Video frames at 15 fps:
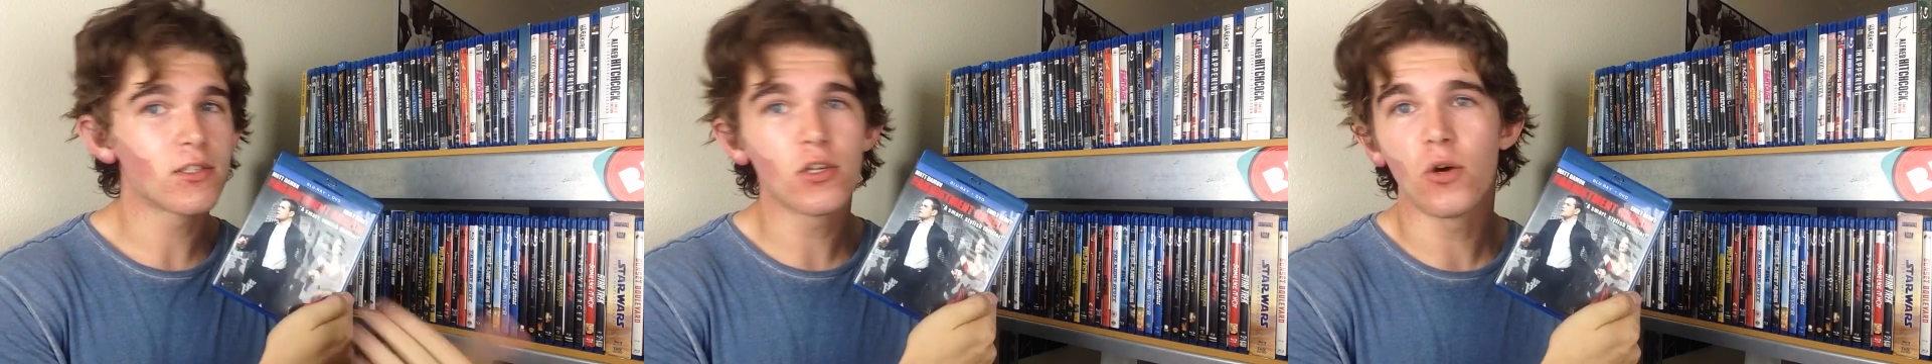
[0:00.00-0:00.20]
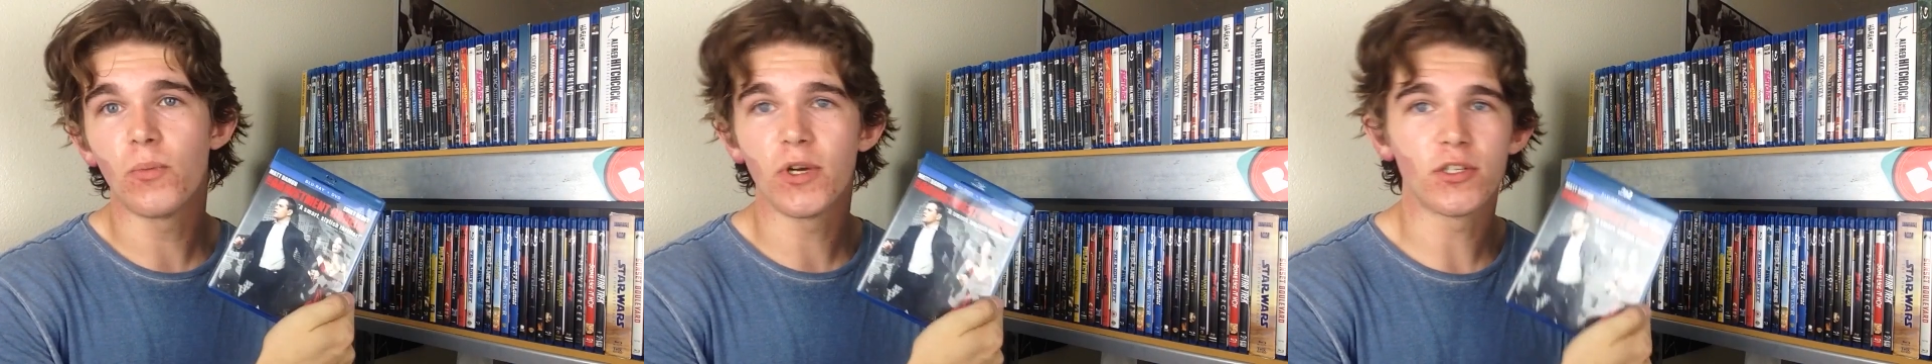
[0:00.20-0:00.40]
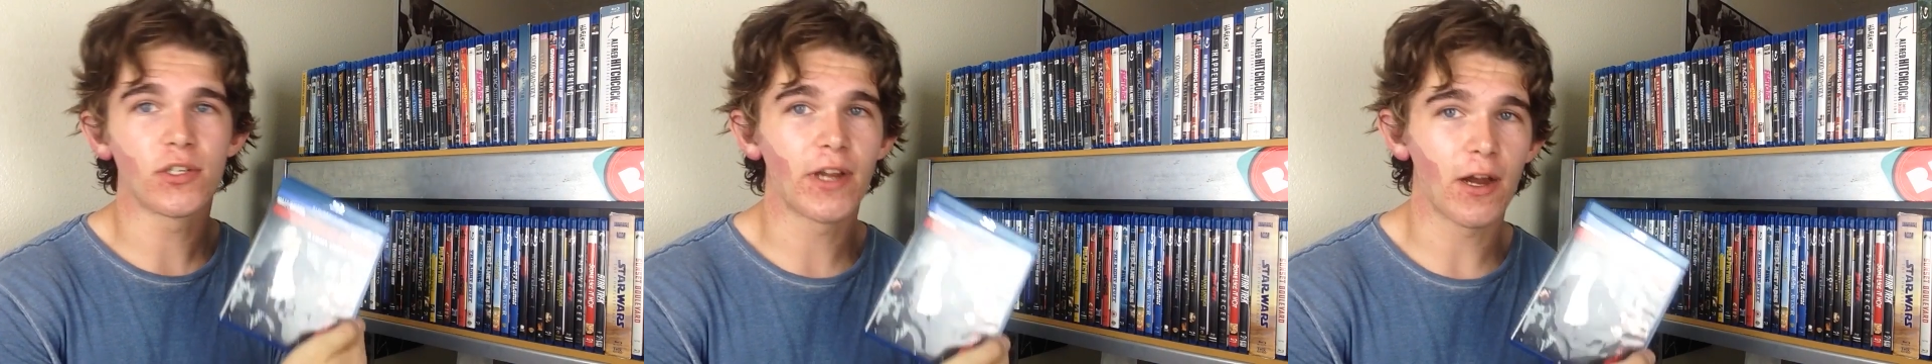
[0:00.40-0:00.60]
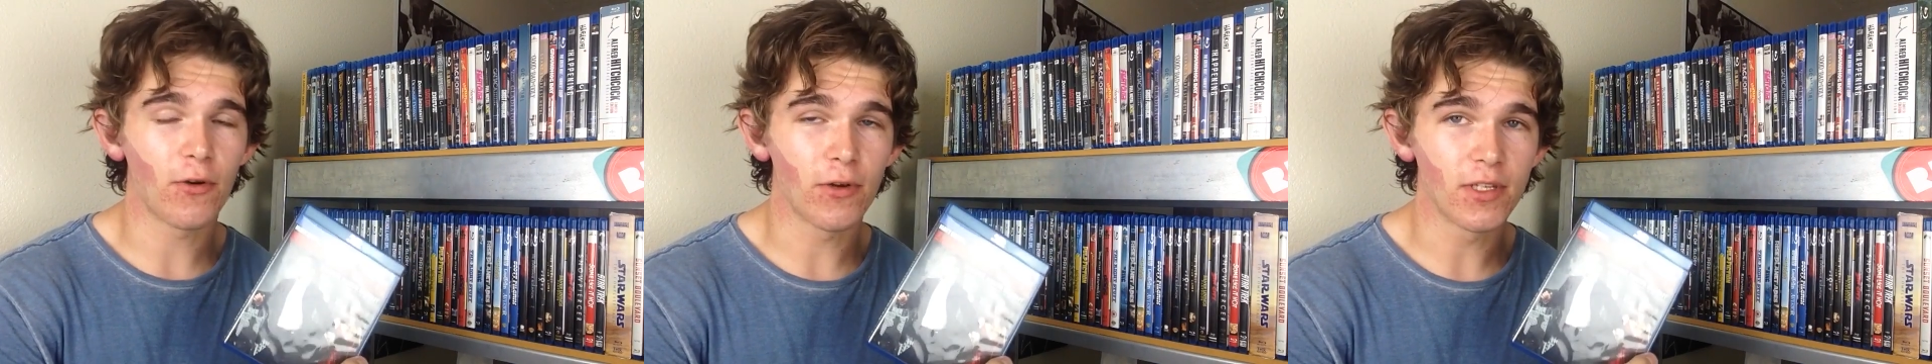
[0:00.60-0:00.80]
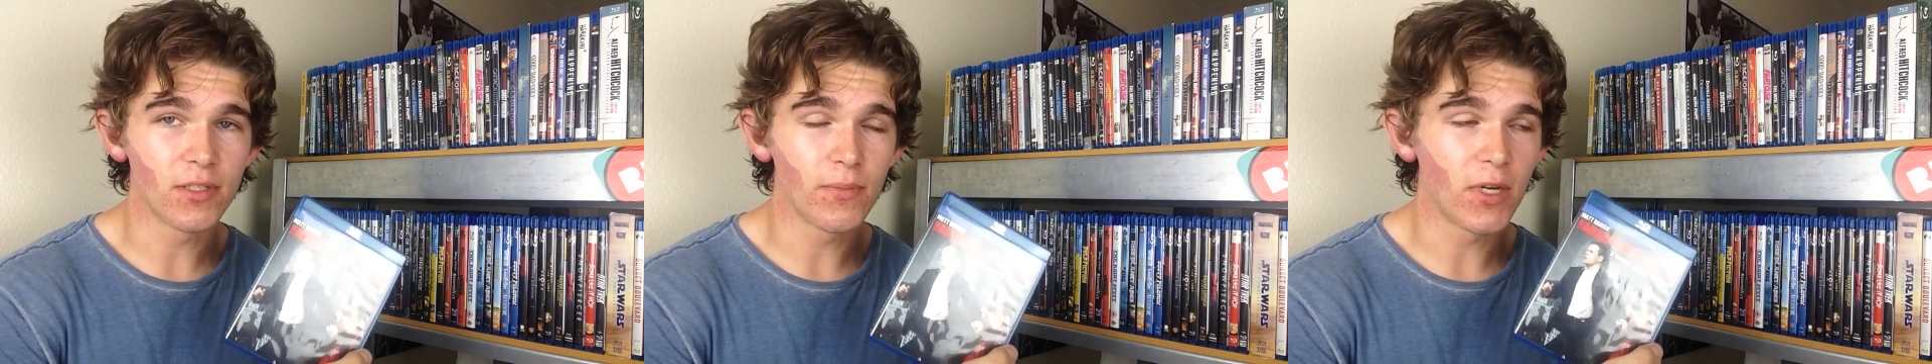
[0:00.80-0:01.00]
so much
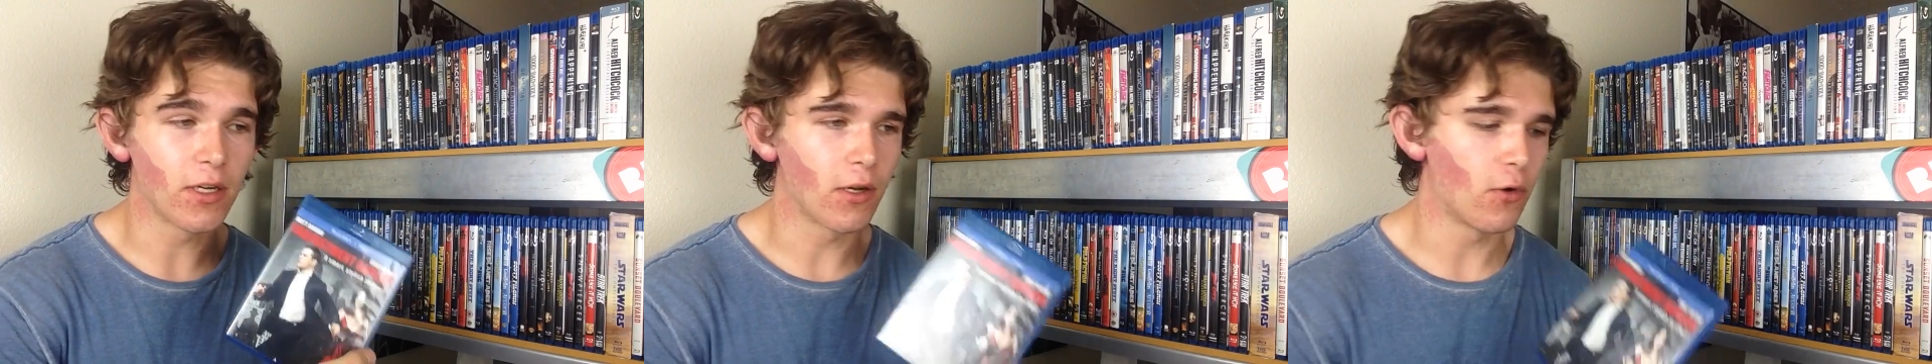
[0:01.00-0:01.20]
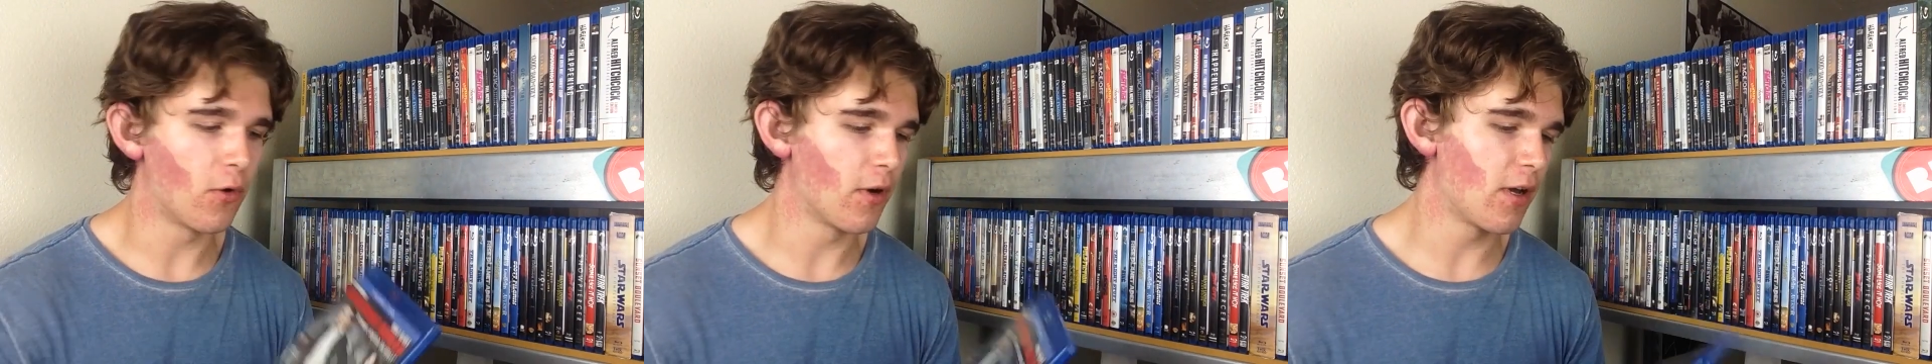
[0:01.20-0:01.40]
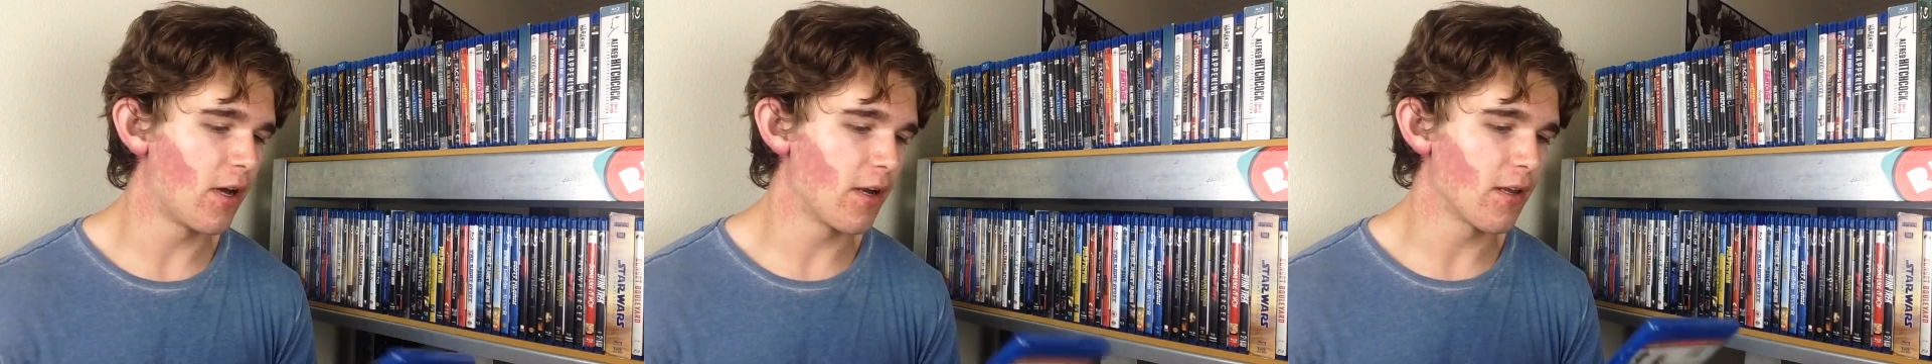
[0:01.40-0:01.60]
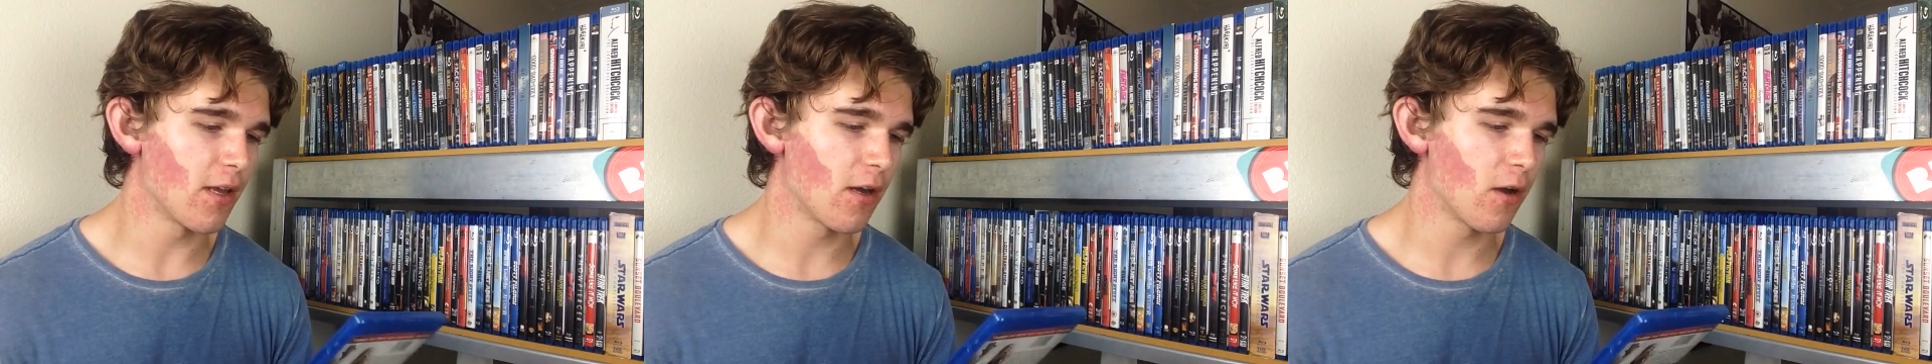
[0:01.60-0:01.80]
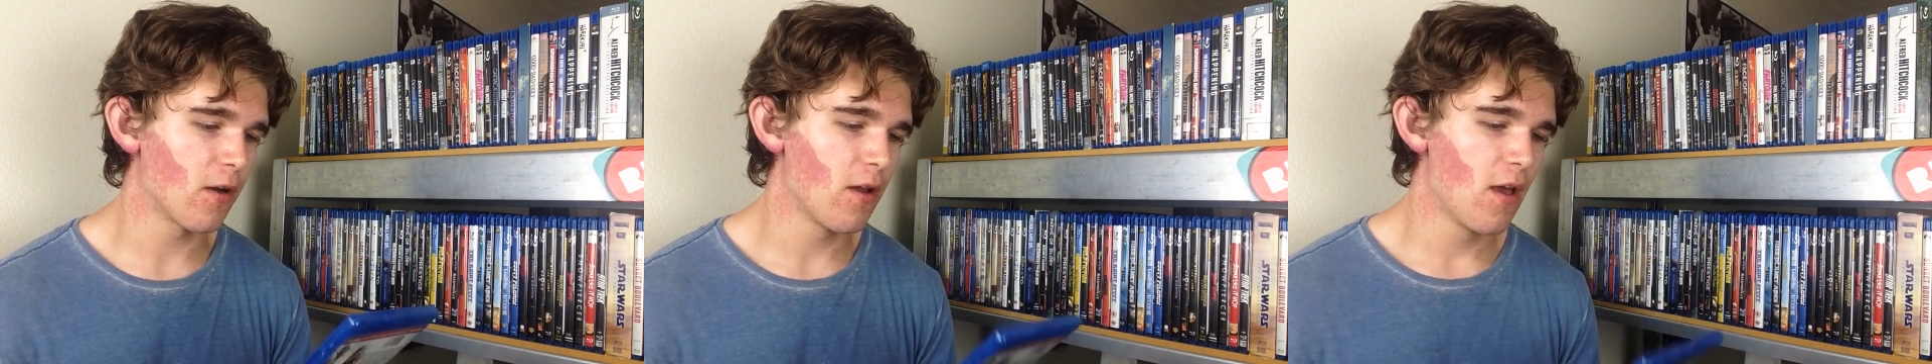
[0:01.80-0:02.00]
charisma going on
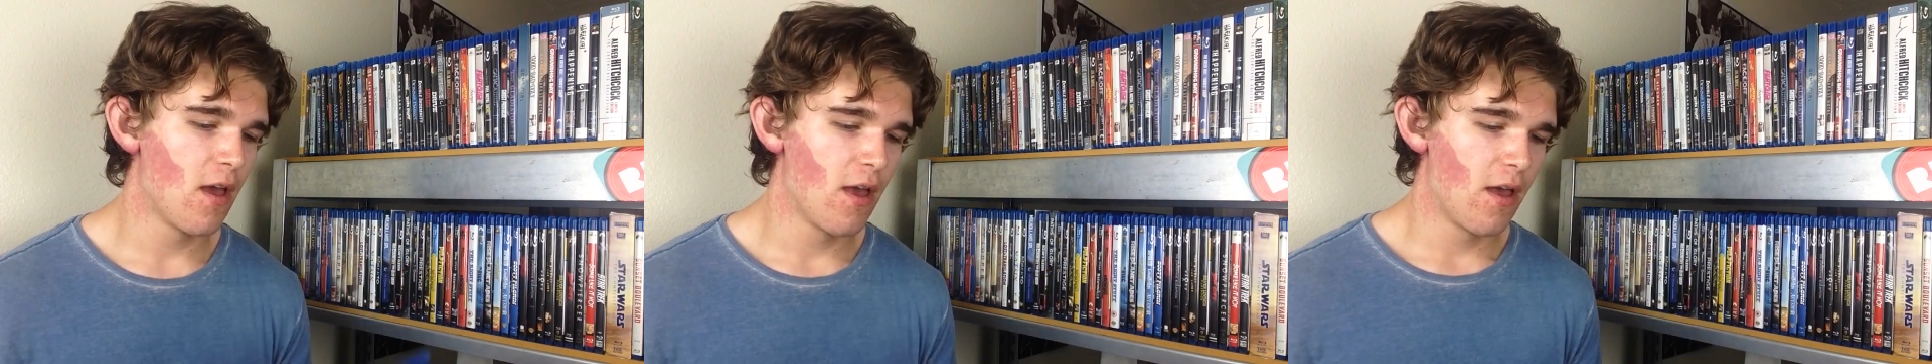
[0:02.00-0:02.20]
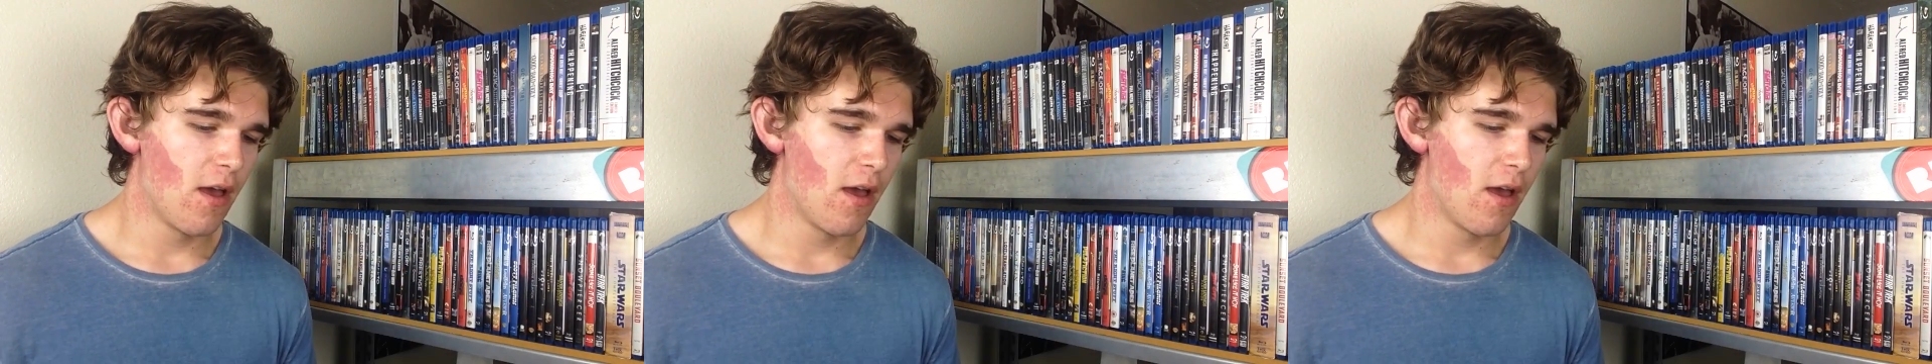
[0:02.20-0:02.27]
here.